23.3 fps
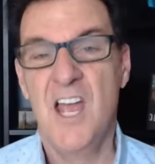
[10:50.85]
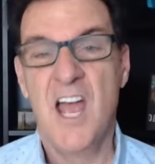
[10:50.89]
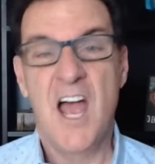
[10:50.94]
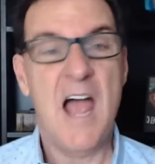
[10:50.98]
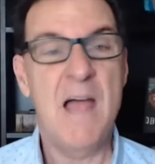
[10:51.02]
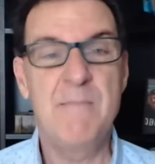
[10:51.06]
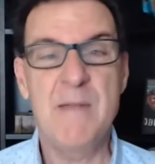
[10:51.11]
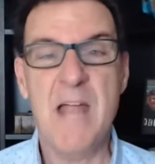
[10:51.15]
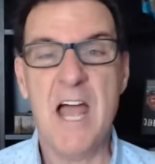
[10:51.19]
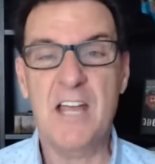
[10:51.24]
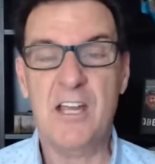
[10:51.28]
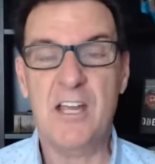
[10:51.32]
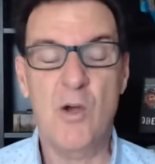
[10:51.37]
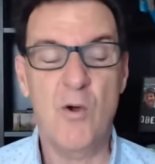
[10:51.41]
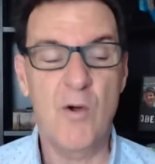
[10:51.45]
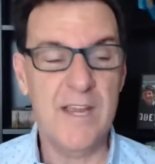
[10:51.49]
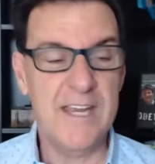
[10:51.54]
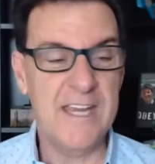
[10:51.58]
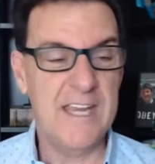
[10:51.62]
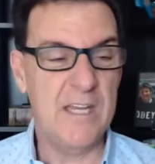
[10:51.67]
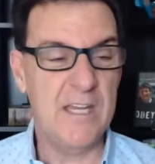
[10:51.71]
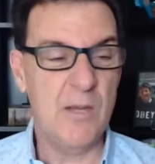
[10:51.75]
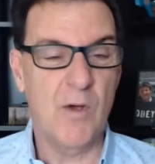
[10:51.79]
I'm not
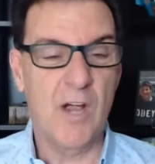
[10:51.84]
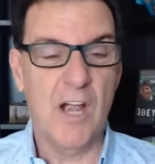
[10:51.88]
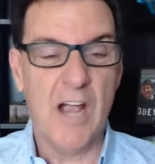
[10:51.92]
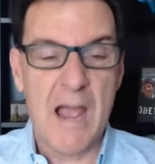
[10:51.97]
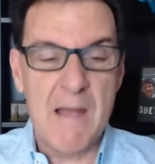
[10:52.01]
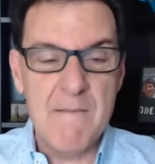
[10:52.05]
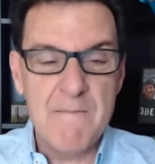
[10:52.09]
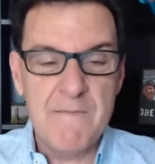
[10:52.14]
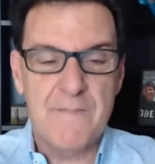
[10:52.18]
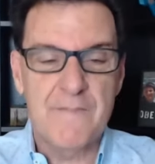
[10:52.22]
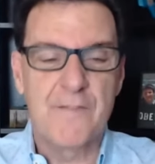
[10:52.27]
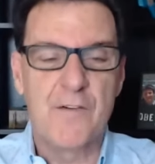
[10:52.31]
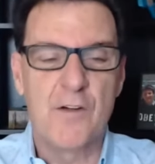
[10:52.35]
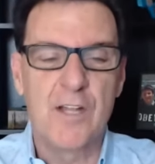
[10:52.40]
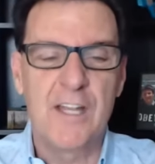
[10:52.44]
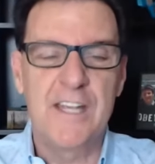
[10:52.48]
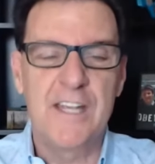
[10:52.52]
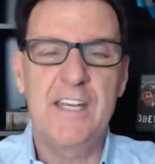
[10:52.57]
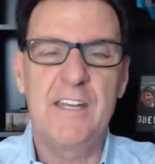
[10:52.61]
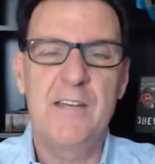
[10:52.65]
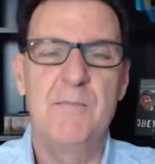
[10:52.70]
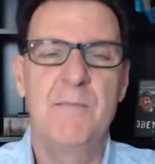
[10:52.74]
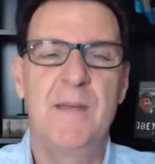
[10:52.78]
going anywhere. I'm
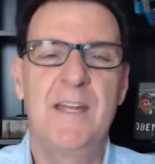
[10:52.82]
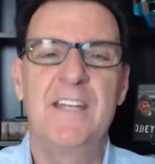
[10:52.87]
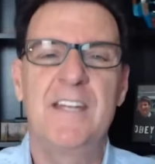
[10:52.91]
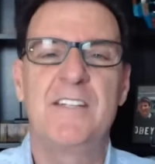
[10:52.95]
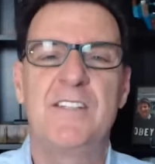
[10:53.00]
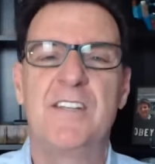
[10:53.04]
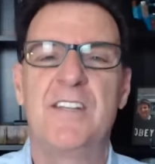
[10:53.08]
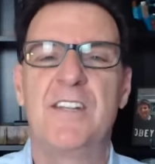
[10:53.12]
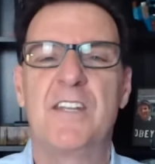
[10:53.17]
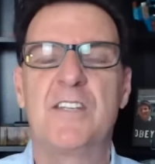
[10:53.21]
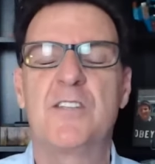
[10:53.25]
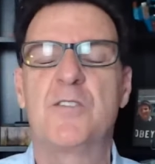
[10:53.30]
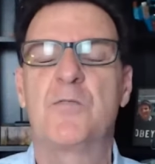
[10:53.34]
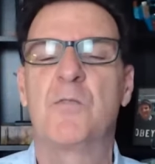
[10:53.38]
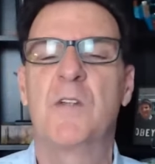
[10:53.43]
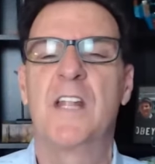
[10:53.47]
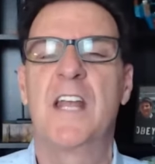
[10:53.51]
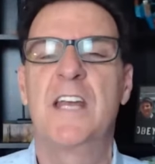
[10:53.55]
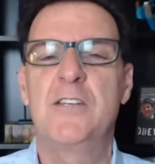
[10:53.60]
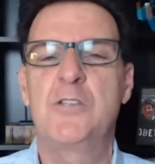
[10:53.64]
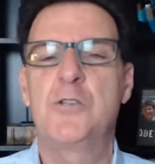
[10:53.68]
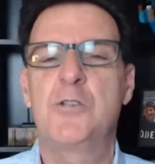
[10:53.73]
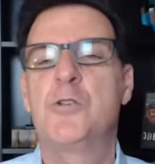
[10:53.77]
fully committed to this
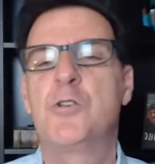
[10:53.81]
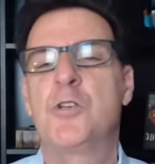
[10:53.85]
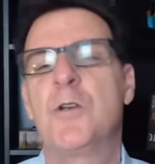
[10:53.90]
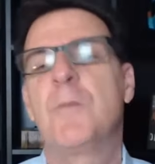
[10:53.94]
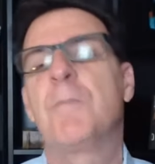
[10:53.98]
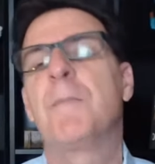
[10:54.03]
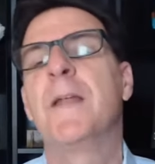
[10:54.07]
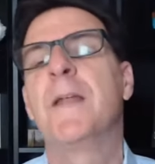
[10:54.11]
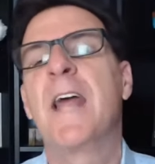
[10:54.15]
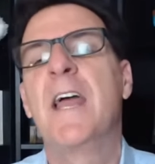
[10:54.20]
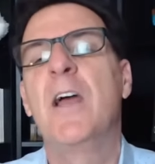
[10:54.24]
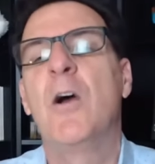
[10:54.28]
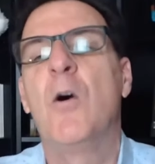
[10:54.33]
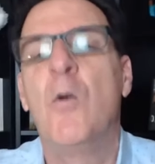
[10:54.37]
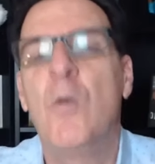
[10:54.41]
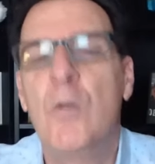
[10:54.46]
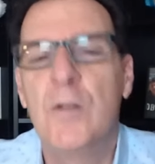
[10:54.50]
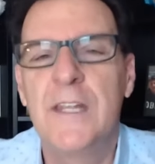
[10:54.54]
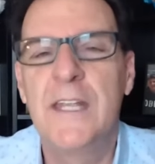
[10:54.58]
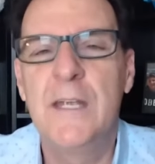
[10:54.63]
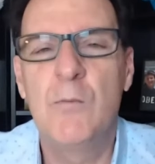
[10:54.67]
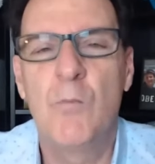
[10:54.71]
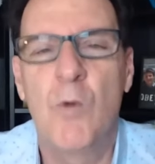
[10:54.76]
relationship and I
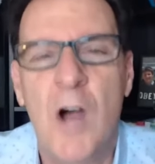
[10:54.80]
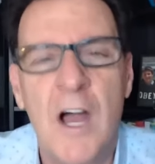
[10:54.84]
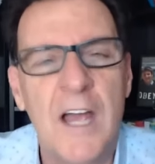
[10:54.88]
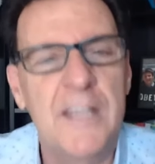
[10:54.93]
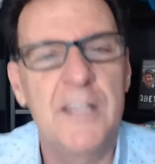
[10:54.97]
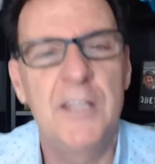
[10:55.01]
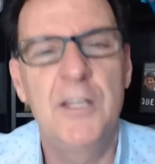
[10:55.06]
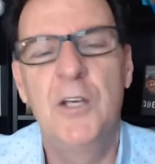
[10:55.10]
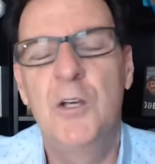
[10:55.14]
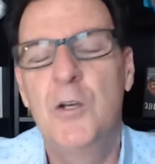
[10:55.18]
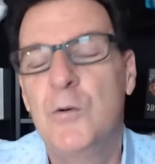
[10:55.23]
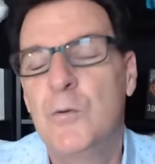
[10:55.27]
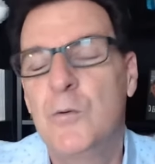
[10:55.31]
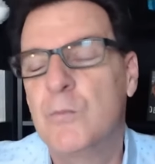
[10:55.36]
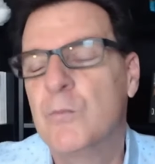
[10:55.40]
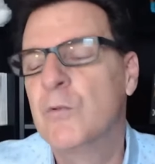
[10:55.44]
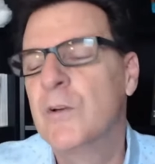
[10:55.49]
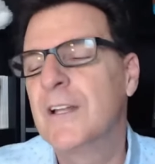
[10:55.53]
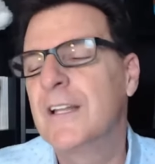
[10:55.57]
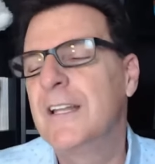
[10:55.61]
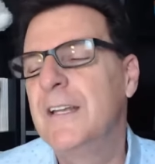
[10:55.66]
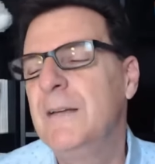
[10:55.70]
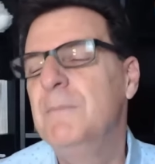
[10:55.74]
only want you
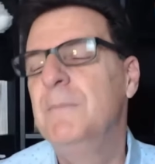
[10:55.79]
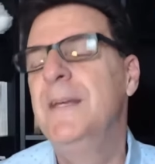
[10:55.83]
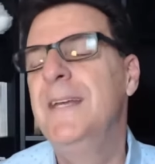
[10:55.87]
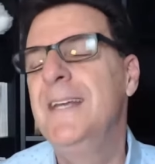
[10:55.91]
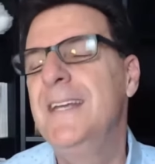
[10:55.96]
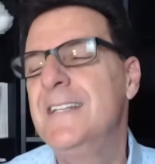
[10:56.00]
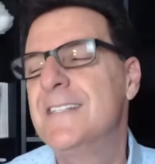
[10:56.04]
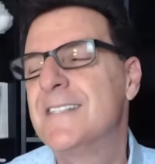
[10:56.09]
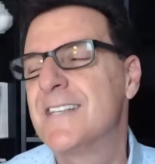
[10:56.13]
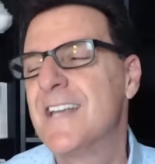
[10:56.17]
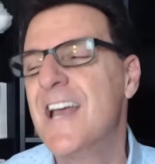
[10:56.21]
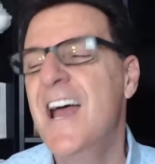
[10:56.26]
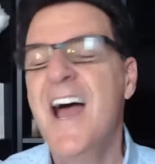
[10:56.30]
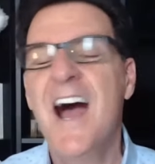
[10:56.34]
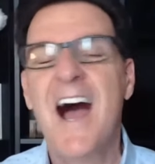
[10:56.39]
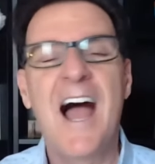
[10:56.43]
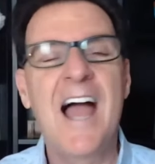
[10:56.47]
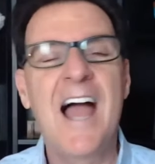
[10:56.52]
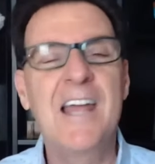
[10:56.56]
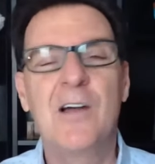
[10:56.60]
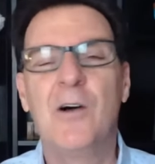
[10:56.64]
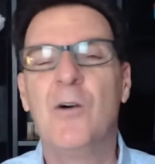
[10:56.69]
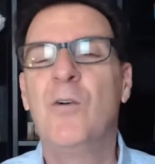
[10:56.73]
really means
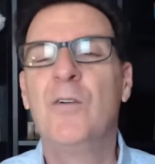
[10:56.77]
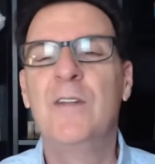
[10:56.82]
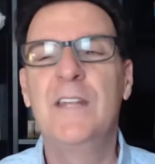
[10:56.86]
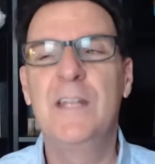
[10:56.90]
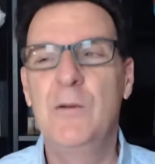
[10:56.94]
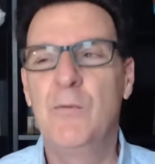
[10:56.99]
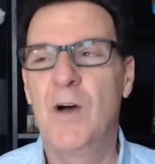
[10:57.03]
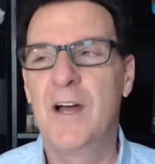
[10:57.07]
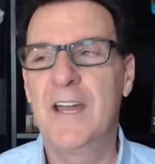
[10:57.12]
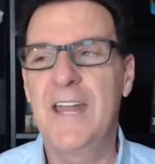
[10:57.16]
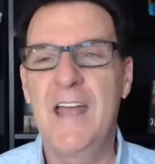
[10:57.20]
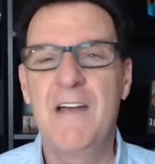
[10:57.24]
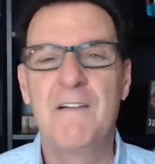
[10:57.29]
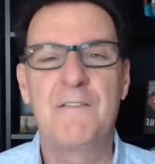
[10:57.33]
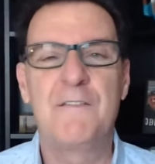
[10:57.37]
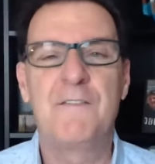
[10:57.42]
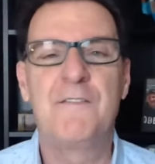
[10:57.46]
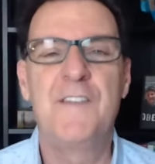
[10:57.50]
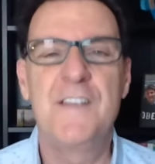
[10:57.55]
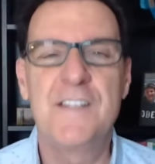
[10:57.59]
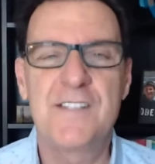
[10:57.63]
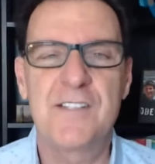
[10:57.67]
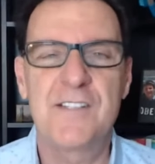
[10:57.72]
I only want to have
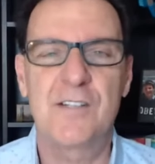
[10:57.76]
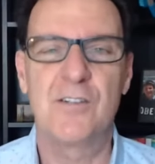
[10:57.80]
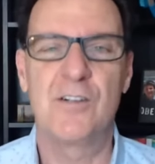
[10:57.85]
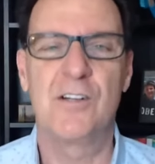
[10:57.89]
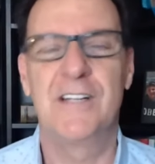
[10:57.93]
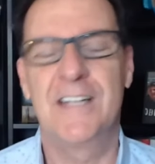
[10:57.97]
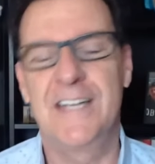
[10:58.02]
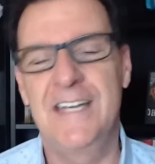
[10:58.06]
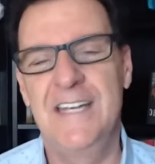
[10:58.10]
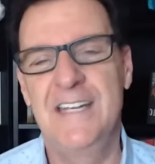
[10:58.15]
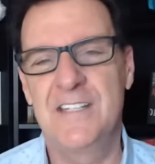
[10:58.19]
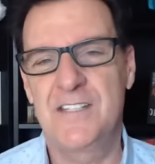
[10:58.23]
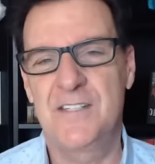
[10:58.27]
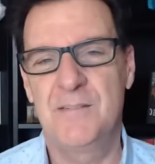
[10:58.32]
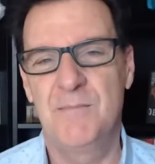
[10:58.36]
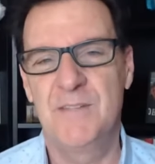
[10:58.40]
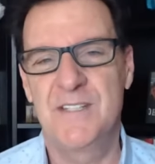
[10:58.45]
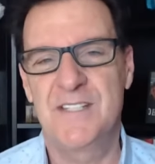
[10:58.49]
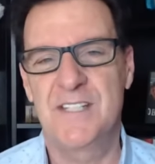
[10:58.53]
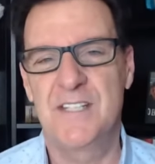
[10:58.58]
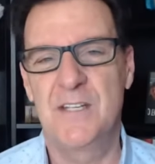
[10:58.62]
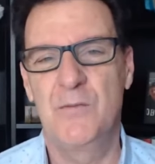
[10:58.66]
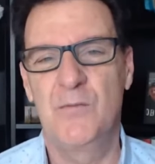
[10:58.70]
physical
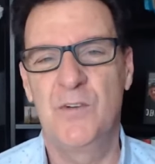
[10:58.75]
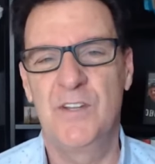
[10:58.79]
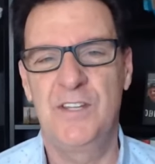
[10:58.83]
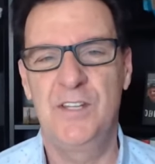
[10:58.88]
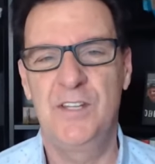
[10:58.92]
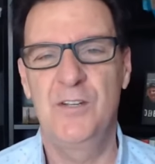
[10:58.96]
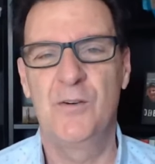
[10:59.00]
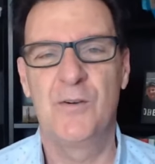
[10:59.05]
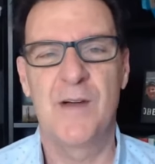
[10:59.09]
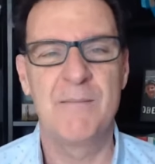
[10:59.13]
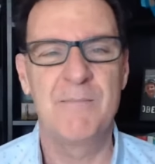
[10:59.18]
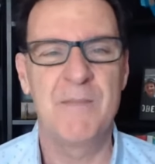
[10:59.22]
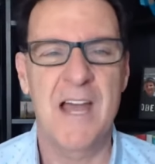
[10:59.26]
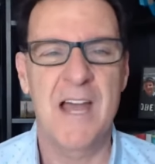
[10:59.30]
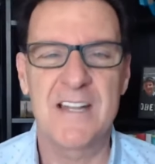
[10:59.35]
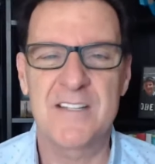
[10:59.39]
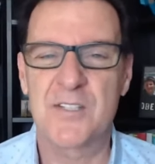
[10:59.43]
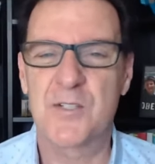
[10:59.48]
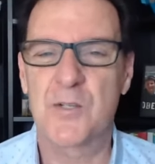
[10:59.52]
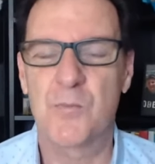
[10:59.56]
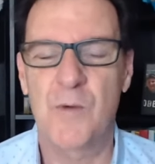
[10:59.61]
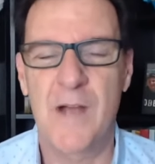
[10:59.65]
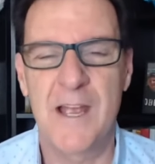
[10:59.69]
intimacy with you. I'm
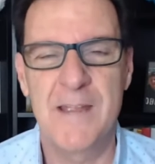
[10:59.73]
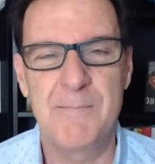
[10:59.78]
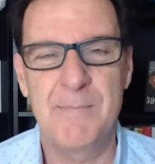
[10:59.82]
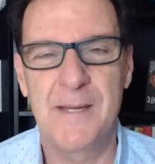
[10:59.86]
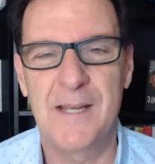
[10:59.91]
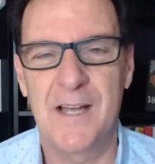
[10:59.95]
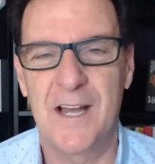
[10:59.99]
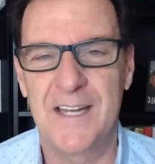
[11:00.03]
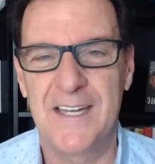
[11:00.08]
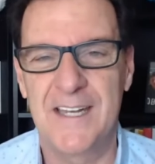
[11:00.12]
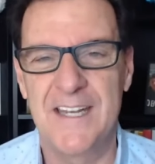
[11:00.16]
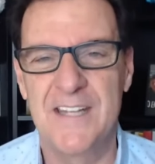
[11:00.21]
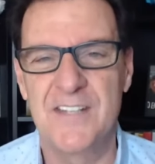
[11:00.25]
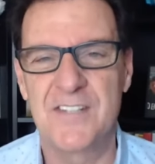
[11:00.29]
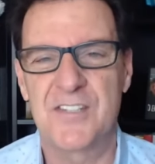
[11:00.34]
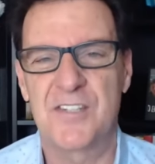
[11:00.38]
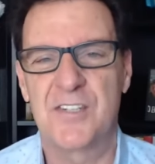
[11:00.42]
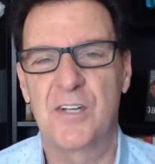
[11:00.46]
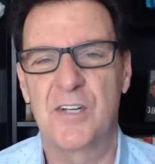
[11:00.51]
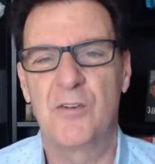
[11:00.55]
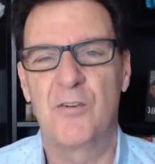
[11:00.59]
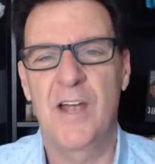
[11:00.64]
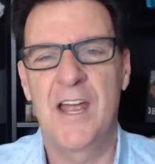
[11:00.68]
not swiping on
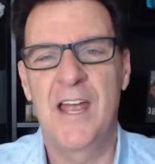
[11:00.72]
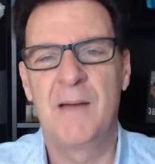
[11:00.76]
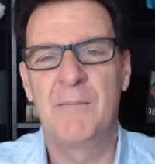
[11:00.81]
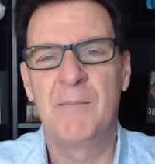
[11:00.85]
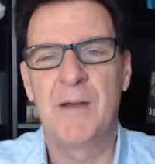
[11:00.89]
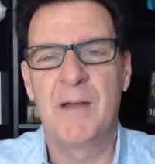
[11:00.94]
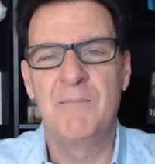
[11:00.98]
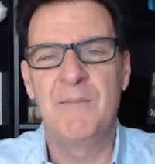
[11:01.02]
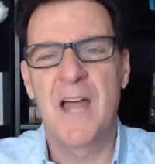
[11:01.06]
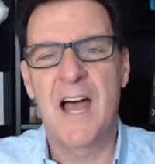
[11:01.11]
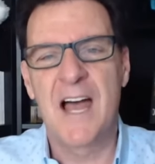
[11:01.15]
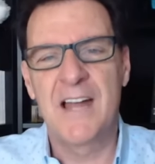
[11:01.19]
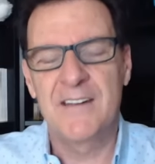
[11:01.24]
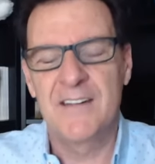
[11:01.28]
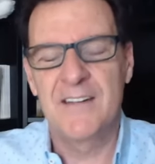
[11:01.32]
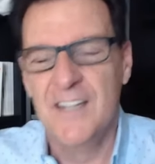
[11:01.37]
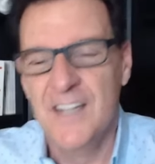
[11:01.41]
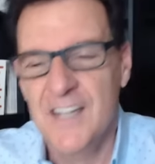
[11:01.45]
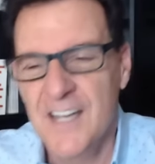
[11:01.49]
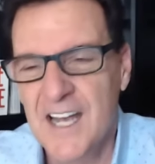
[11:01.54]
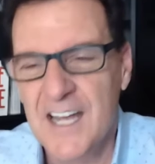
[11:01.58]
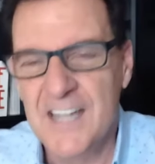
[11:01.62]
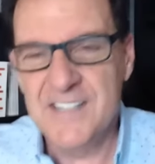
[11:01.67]
Instagram. I'm not
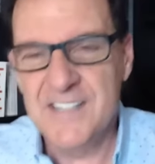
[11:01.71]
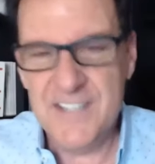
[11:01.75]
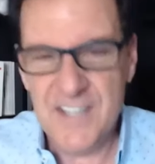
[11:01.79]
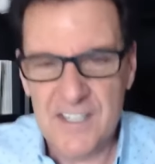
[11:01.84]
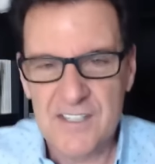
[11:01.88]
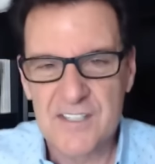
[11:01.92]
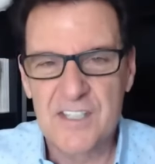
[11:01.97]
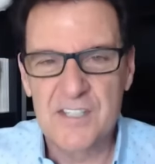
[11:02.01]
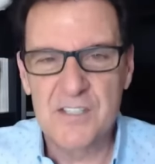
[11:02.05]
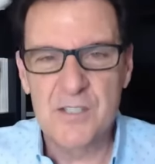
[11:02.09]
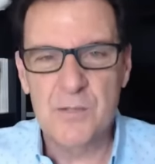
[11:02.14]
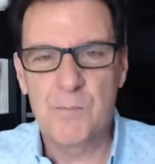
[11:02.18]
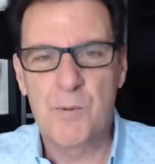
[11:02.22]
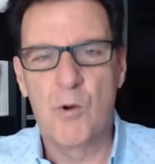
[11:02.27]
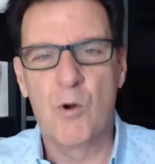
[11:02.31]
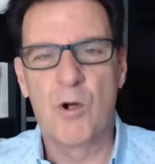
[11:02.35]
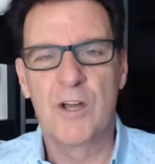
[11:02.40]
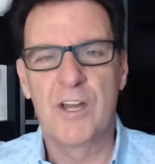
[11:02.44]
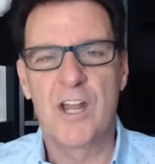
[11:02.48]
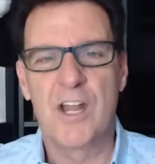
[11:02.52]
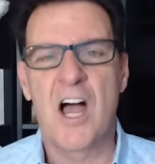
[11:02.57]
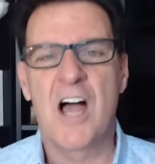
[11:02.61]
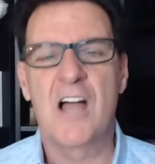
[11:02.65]
addicted to
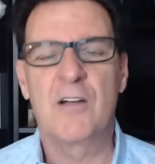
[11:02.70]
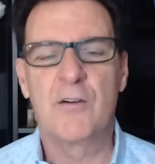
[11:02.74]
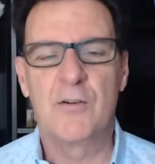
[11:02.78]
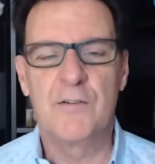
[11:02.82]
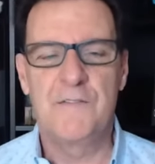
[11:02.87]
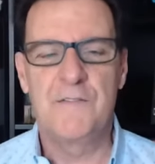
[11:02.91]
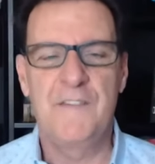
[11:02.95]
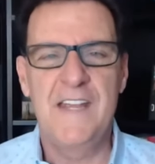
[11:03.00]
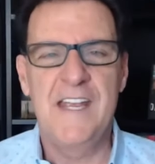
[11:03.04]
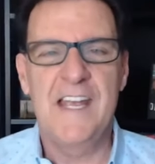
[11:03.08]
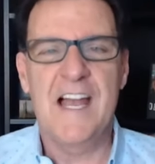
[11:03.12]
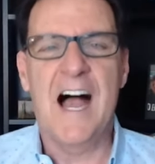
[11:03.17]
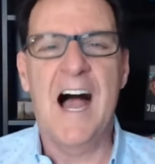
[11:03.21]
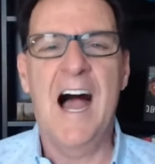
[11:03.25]
pornography.